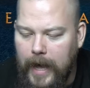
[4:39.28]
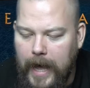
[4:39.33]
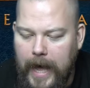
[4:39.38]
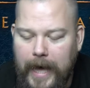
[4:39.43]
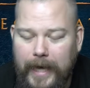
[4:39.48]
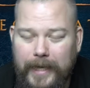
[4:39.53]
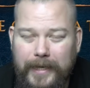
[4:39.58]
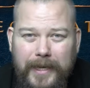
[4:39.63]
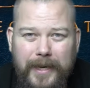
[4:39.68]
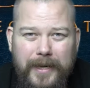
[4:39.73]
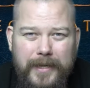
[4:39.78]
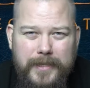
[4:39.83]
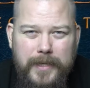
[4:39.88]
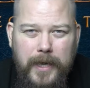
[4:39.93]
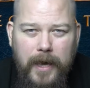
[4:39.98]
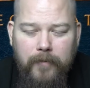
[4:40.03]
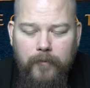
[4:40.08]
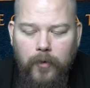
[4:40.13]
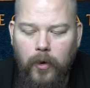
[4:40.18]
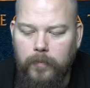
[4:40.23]
And it is
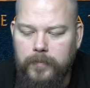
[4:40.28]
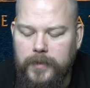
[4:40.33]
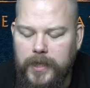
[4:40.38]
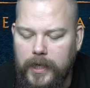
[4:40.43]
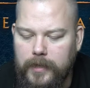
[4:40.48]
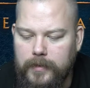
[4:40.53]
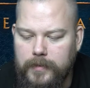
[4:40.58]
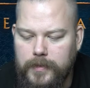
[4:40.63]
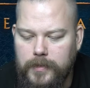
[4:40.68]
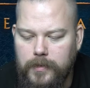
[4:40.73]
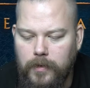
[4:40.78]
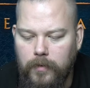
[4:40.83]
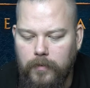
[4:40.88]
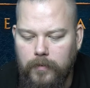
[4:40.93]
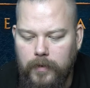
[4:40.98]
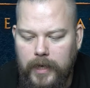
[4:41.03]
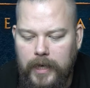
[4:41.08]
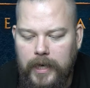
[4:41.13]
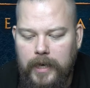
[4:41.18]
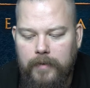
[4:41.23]
a heavy object,
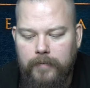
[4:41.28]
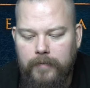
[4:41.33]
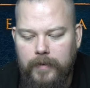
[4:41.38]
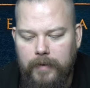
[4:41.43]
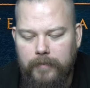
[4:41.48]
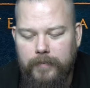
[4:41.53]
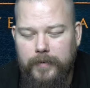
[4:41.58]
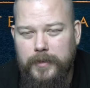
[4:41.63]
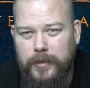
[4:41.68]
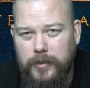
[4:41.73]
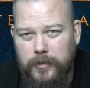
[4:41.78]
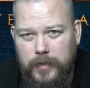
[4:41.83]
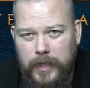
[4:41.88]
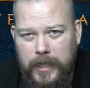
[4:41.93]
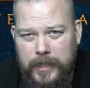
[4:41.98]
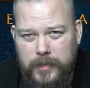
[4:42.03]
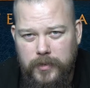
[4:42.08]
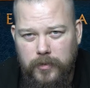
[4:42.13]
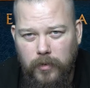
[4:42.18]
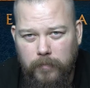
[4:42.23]
so even if
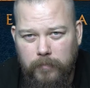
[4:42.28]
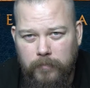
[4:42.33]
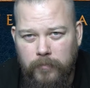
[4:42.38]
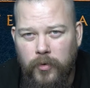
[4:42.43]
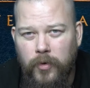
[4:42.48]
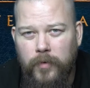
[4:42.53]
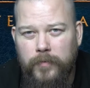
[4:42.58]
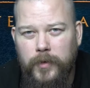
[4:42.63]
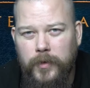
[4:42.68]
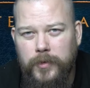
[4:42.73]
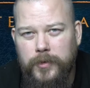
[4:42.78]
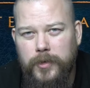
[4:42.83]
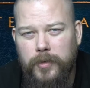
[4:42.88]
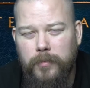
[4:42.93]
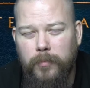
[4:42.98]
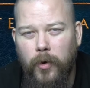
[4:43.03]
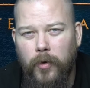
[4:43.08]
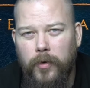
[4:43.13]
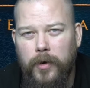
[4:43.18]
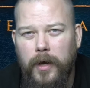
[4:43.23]
it's not moved onto
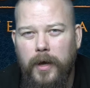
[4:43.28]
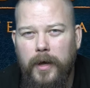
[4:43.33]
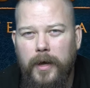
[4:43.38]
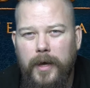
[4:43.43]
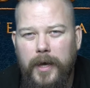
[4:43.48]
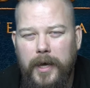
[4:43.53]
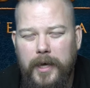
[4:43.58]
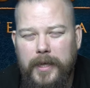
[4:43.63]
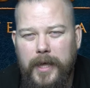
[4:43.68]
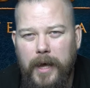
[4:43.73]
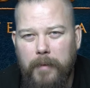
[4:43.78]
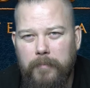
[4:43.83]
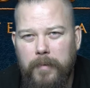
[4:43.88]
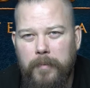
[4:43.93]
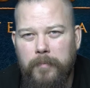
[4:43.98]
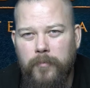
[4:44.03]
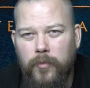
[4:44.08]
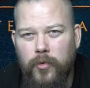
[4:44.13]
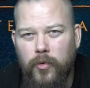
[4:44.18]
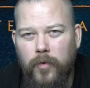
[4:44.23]
the board, it can
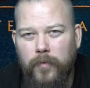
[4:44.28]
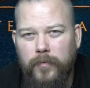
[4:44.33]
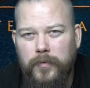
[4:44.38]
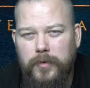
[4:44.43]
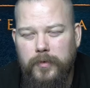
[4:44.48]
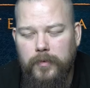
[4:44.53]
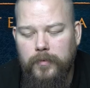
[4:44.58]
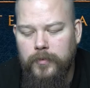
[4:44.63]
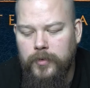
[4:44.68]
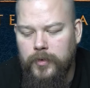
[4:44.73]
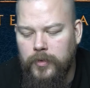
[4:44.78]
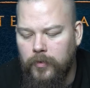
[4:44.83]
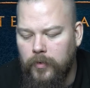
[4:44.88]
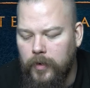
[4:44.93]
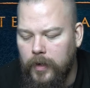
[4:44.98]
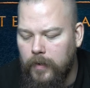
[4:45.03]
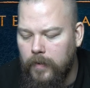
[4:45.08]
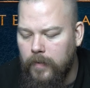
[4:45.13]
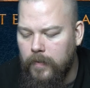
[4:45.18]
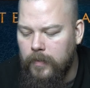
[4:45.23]
be moved
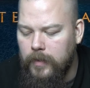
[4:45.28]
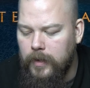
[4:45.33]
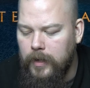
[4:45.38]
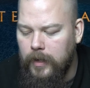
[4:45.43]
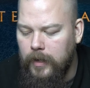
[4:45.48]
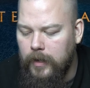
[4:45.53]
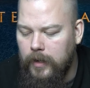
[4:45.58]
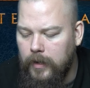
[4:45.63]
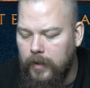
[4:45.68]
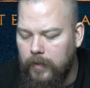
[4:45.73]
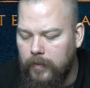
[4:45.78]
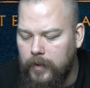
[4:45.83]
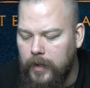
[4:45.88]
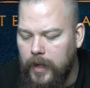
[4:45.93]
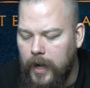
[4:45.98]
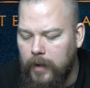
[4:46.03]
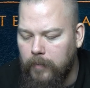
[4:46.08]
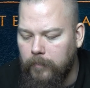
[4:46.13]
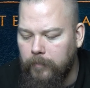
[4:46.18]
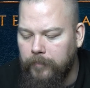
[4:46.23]
during the
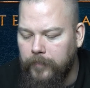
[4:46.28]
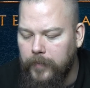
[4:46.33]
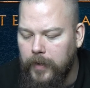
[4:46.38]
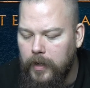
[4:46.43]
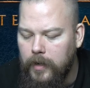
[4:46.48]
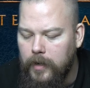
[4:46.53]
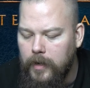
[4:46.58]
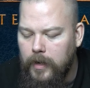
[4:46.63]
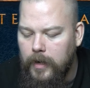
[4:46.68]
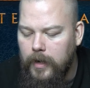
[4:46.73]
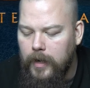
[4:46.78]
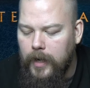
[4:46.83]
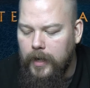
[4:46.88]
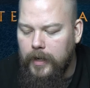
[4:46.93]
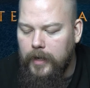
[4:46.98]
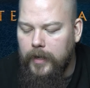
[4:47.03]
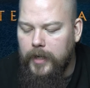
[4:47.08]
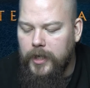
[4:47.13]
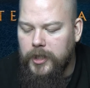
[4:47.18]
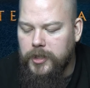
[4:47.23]
game.
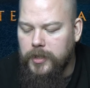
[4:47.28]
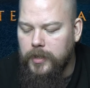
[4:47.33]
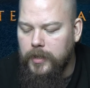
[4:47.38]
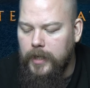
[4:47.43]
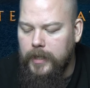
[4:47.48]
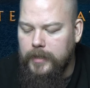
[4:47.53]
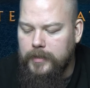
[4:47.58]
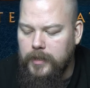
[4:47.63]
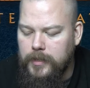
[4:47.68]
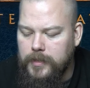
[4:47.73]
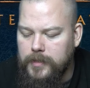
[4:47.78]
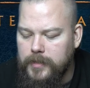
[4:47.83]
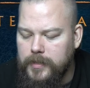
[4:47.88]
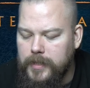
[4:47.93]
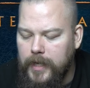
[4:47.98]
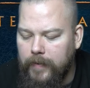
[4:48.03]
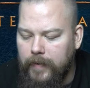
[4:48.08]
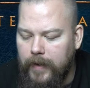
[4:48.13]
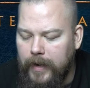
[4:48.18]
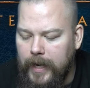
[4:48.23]
In addition, it doesn't
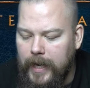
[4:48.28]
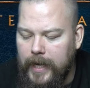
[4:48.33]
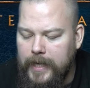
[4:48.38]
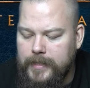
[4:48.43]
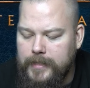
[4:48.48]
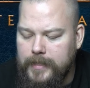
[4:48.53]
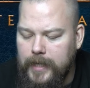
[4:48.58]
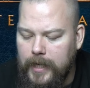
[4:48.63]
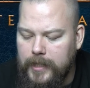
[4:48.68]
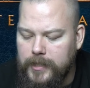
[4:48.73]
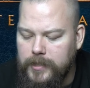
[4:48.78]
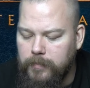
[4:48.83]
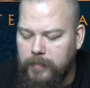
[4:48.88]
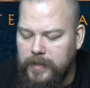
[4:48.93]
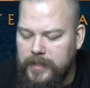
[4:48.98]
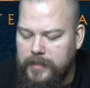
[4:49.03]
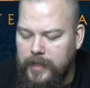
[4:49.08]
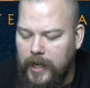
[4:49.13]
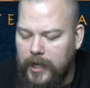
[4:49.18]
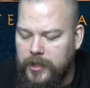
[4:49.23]
say that it has to
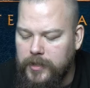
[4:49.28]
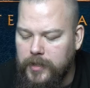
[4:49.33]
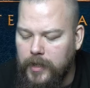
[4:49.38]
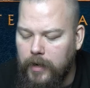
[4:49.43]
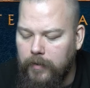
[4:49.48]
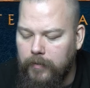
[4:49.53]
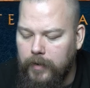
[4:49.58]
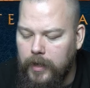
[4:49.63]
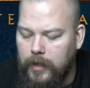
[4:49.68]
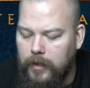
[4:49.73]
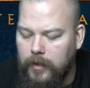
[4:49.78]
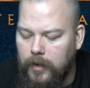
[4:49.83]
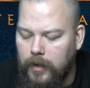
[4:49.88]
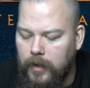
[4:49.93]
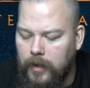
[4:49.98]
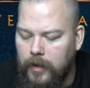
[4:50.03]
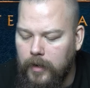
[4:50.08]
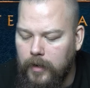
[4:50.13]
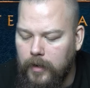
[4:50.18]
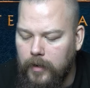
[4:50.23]
be stationary
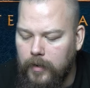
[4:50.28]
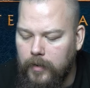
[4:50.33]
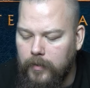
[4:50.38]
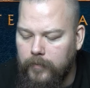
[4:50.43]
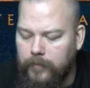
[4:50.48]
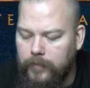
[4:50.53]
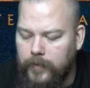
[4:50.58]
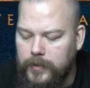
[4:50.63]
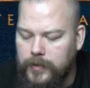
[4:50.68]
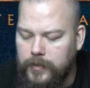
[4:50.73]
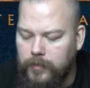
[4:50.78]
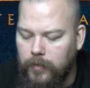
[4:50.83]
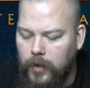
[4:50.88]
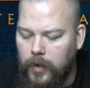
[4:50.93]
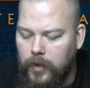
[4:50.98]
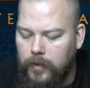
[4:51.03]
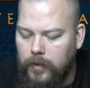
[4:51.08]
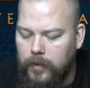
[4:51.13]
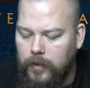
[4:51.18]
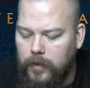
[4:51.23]
for it to
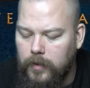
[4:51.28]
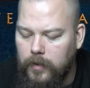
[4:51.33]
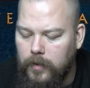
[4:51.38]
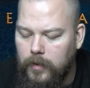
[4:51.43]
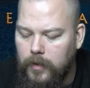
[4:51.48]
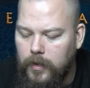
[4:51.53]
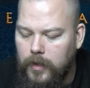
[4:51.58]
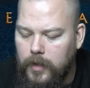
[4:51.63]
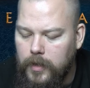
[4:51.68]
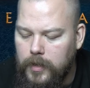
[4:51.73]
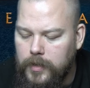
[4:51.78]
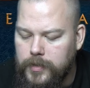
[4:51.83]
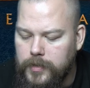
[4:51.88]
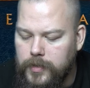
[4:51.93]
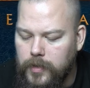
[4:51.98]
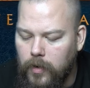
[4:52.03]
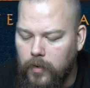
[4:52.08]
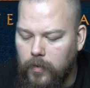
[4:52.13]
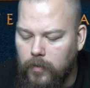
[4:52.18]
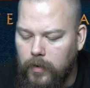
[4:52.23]
work.
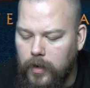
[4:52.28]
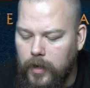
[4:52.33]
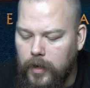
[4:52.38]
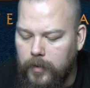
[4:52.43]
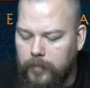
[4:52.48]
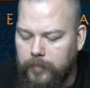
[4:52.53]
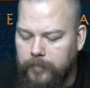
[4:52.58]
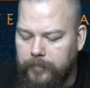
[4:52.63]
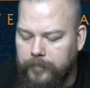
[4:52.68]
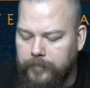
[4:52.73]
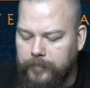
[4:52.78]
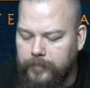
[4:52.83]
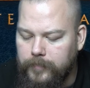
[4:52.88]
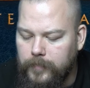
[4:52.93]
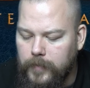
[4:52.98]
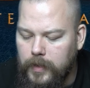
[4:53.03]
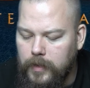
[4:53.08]
So,